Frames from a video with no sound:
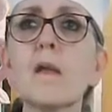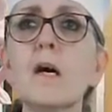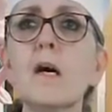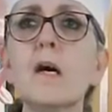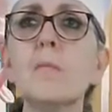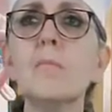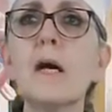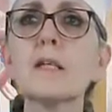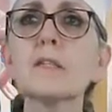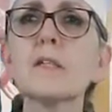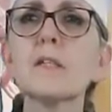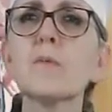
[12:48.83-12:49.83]

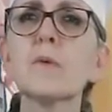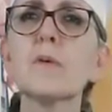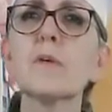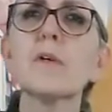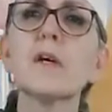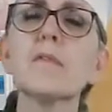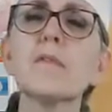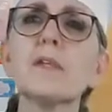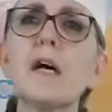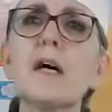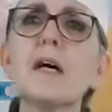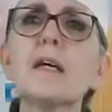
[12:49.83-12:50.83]
Mexican word of the
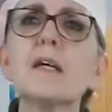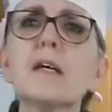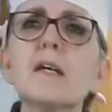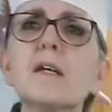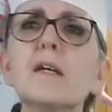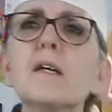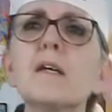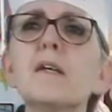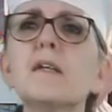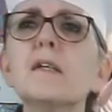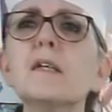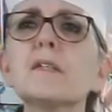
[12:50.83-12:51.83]
day,
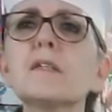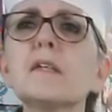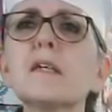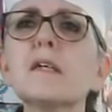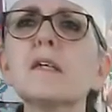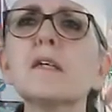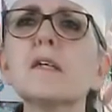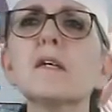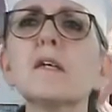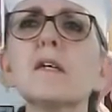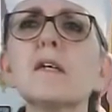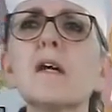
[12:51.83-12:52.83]
Disney.
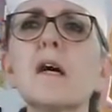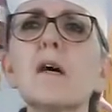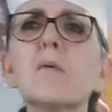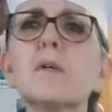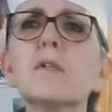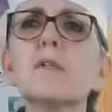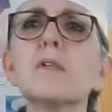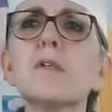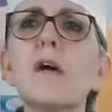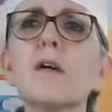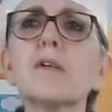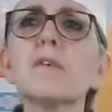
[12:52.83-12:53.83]
I went to the
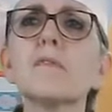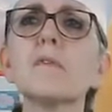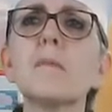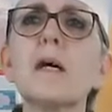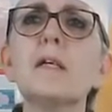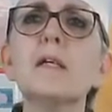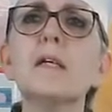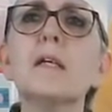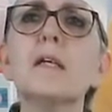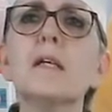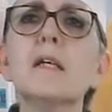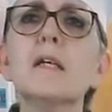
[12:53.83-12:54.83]
doctor for my knee.
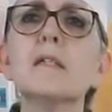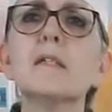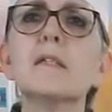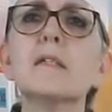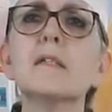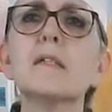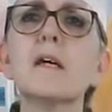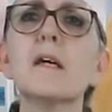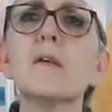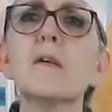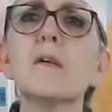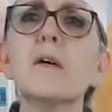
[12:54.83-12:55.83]
He
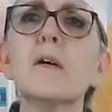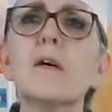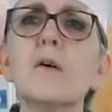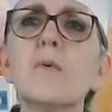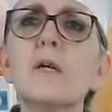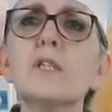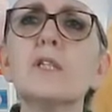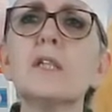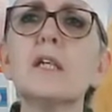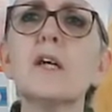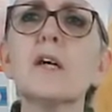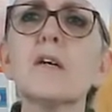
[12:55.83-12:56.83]
said, which
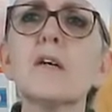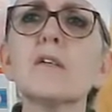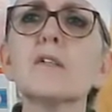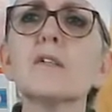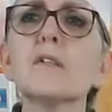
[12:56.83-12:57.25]
knee hurts?